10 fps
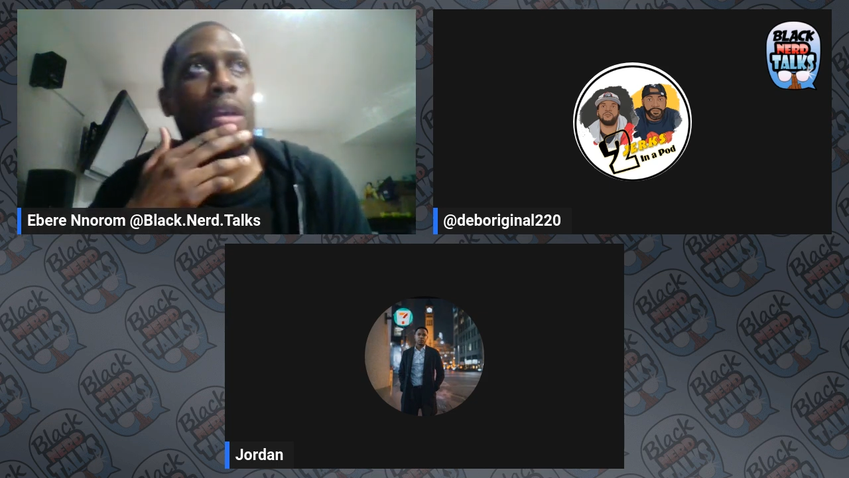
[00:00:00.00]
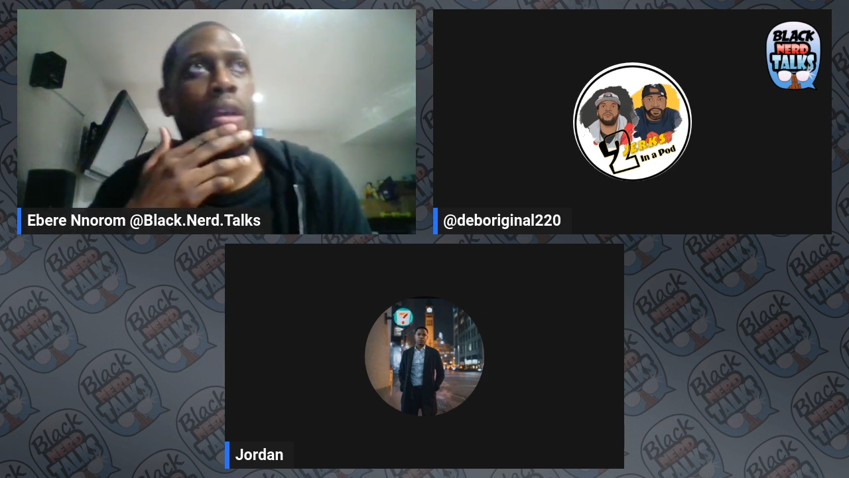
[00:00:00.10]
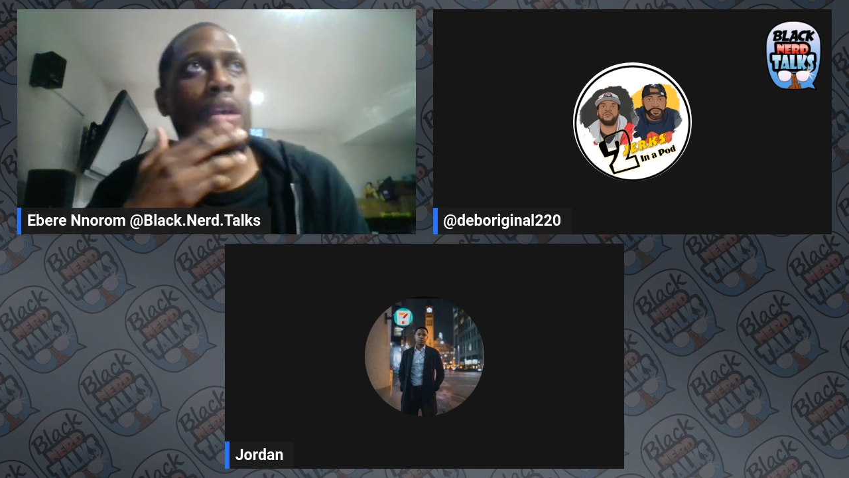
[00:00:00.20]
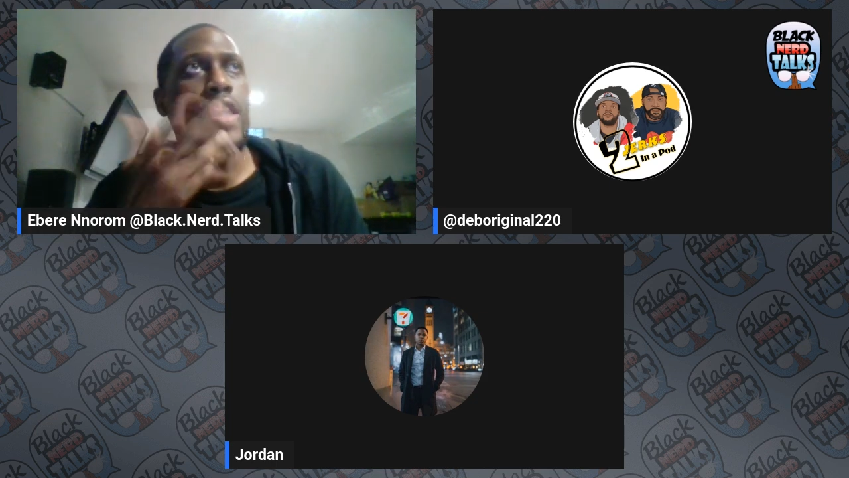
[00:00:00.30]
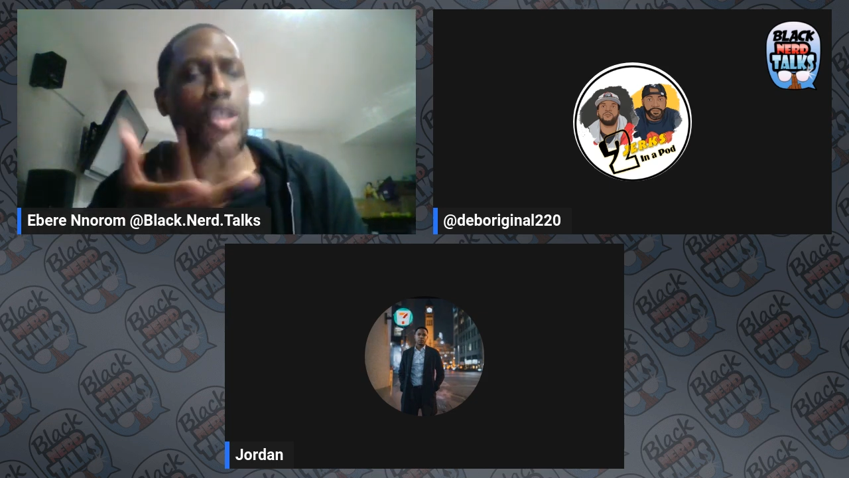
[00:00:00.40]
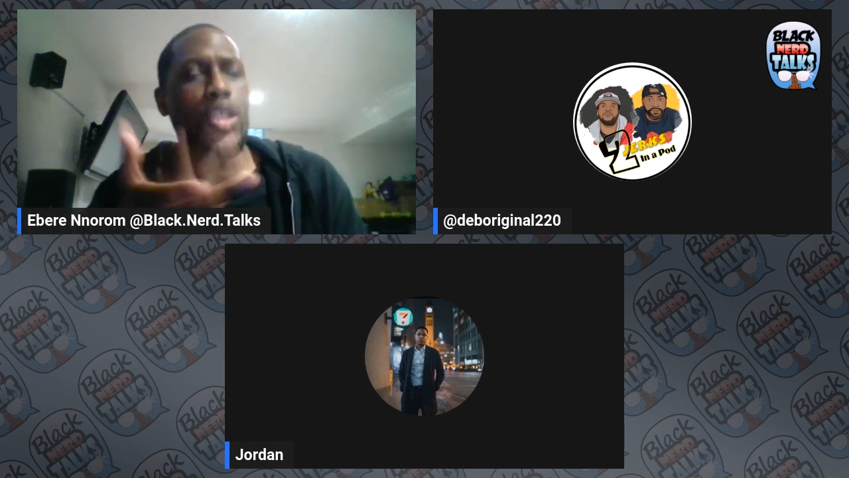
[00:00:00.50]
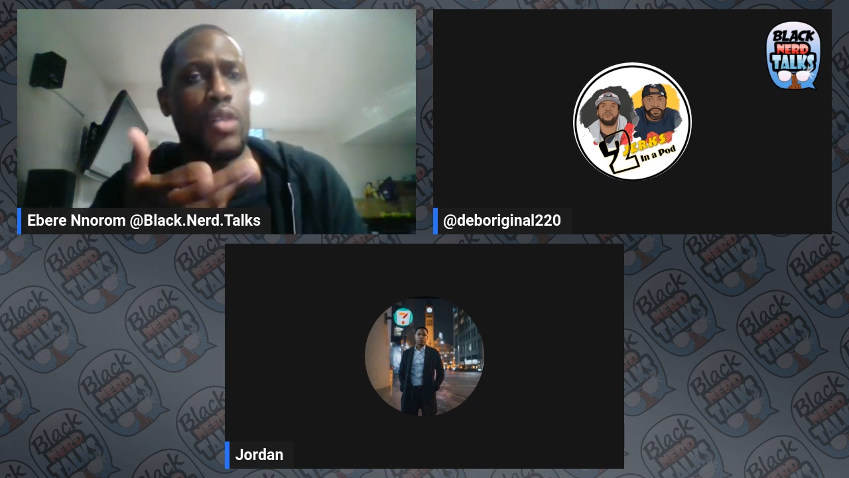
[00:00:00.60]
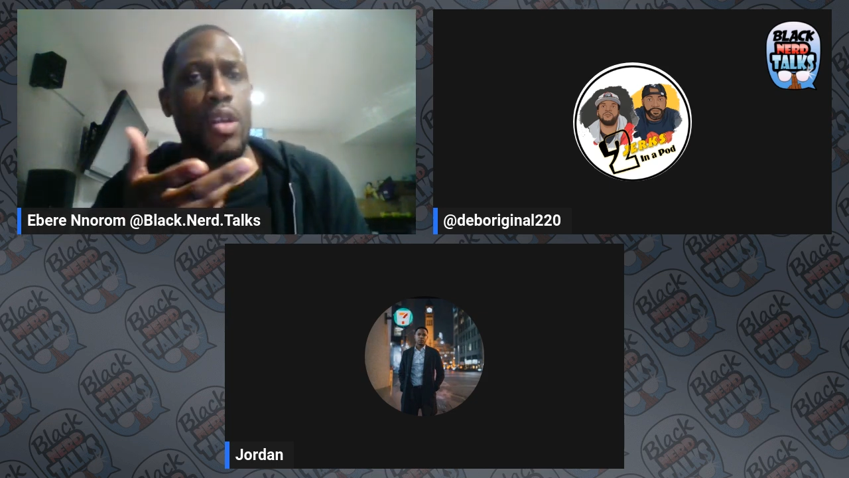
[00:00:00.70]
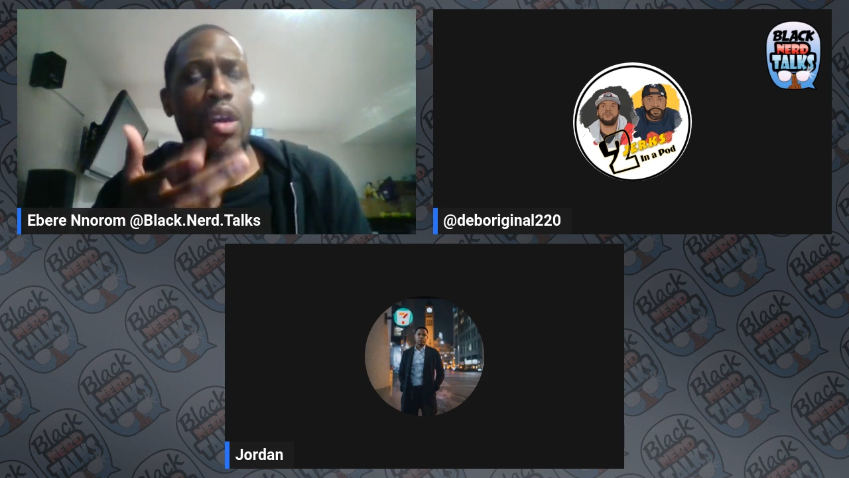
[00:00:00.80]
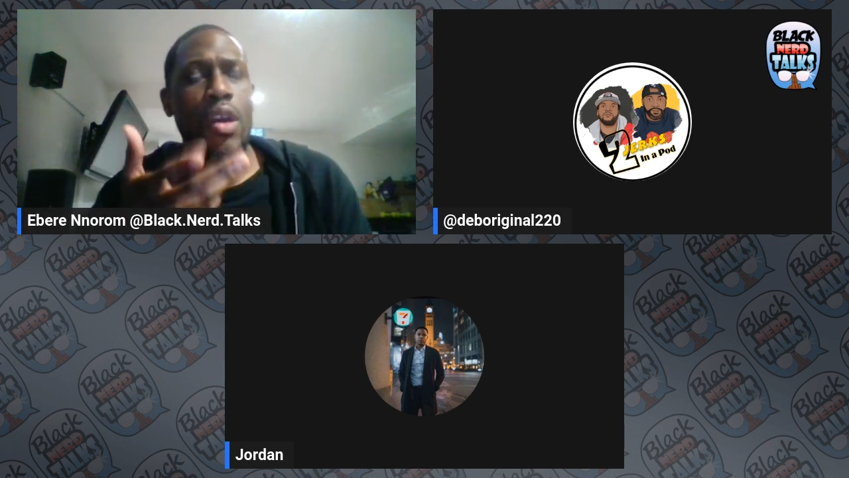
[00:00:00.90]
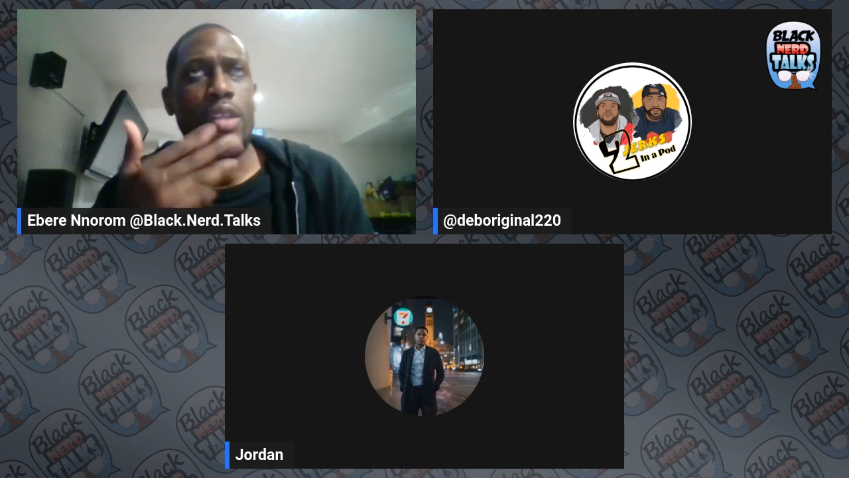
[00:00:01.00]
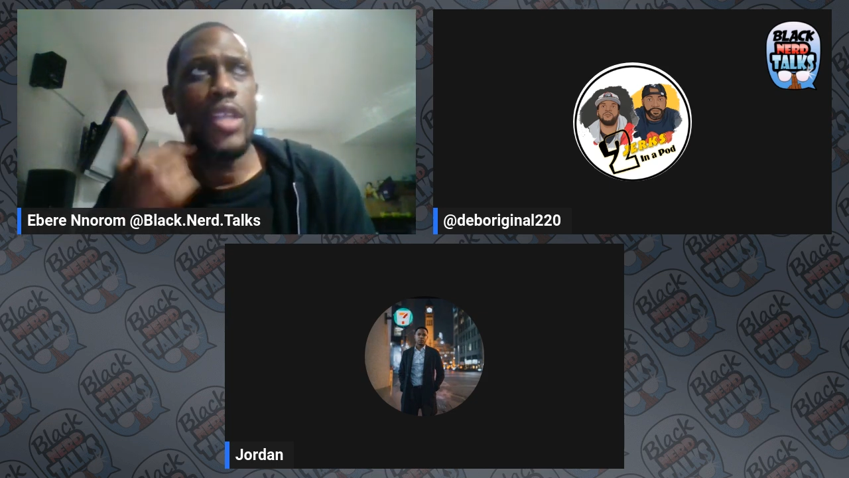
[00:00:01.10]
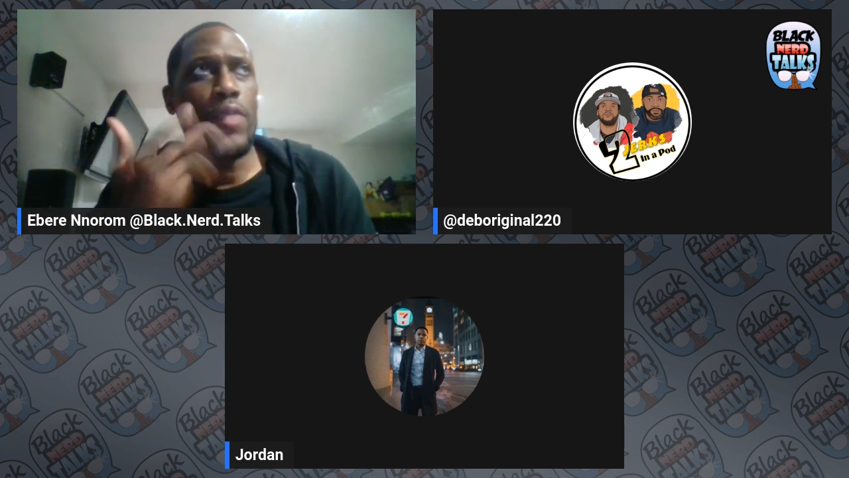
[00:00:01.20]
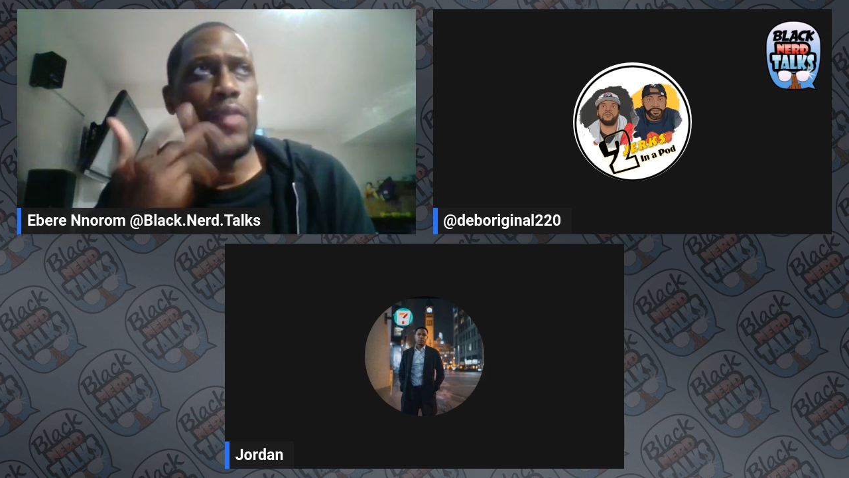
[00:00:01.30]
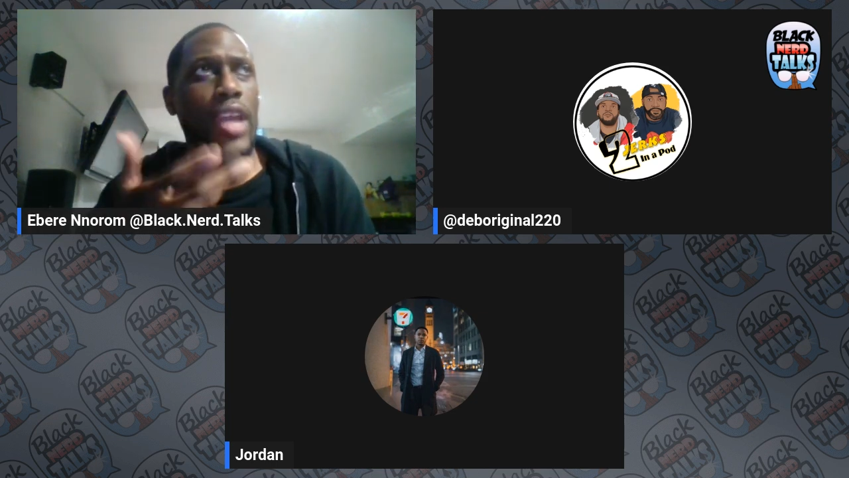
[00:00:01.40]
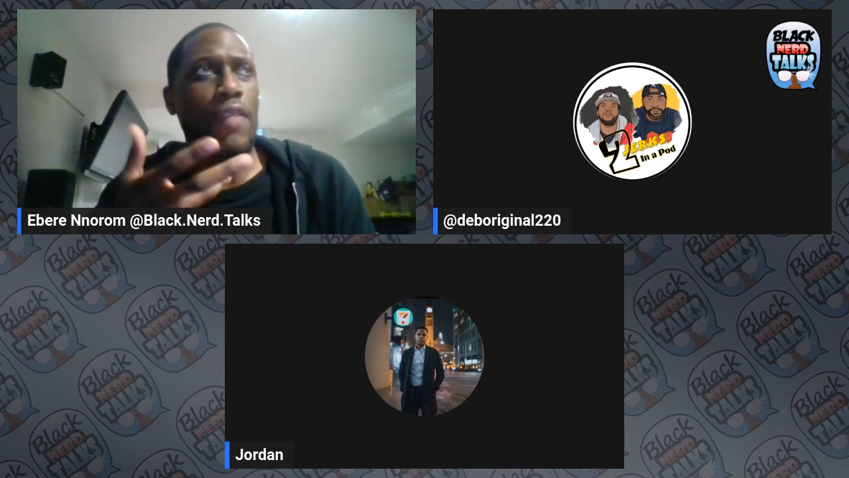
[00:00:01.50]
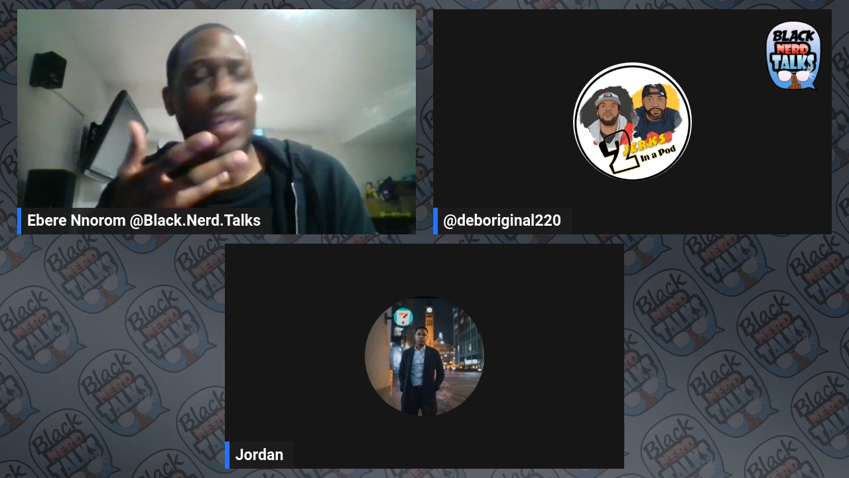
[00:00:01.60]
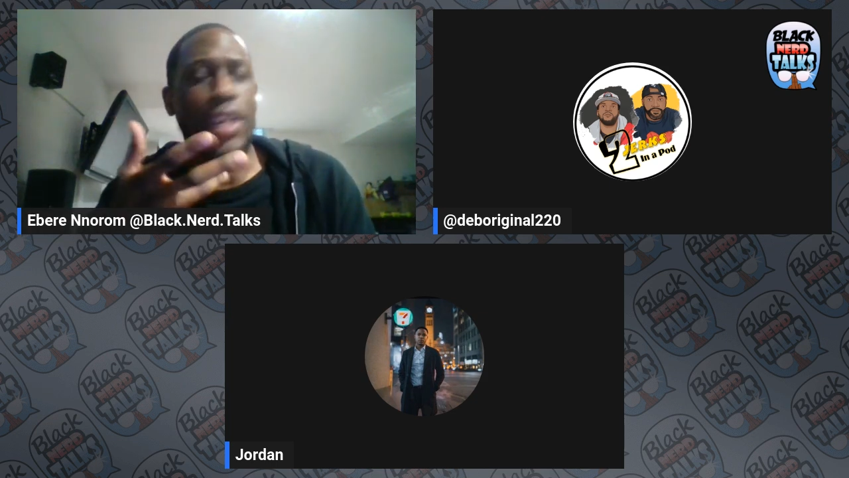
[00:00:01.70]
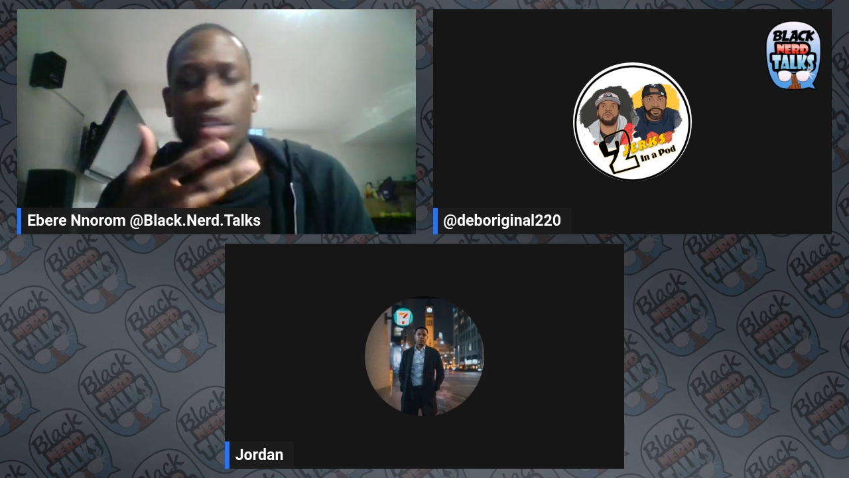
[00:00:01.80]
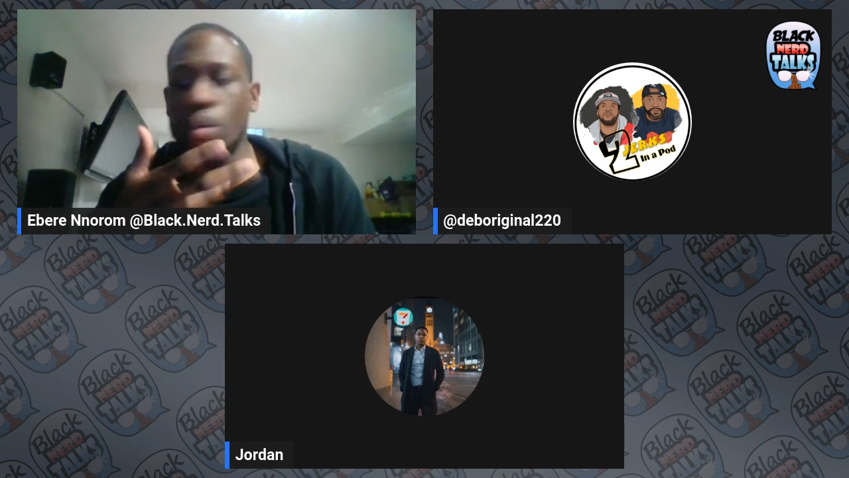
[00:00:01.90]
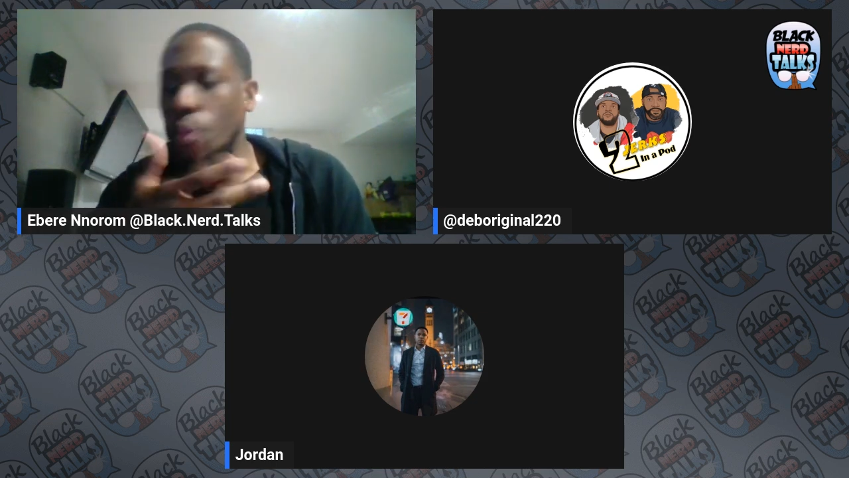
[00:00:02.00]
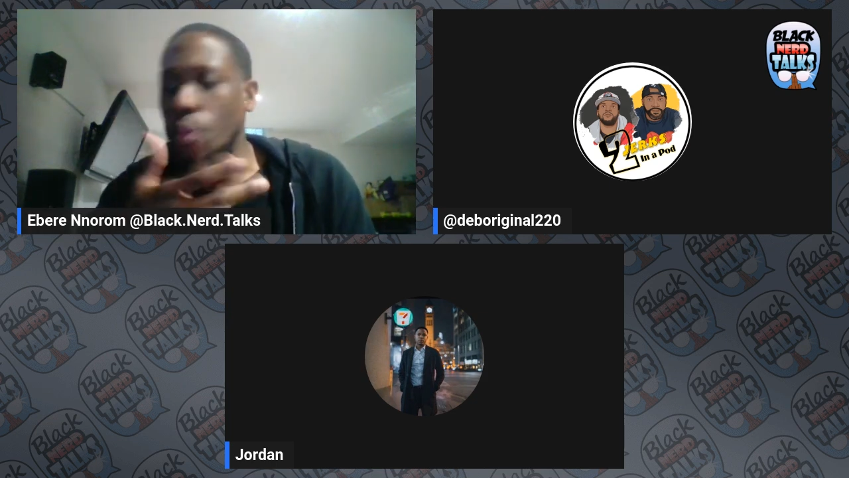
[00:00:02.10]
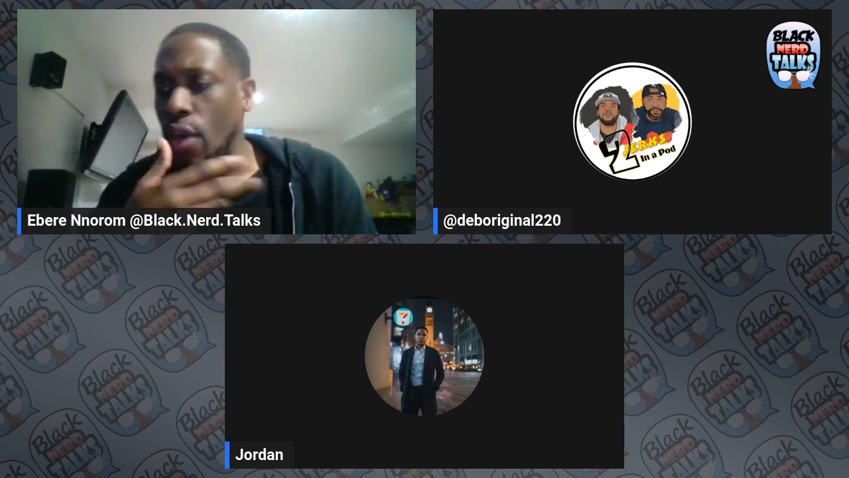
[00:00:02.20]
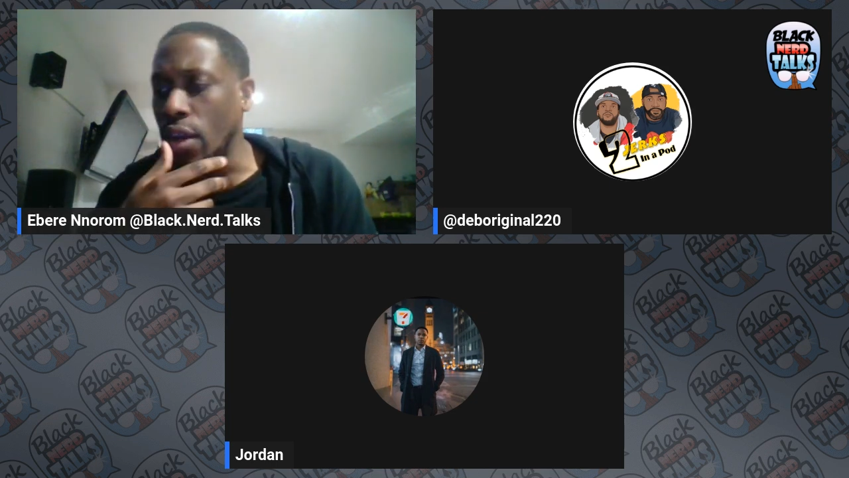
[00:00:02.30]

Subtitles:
she's. Did we ever get to a point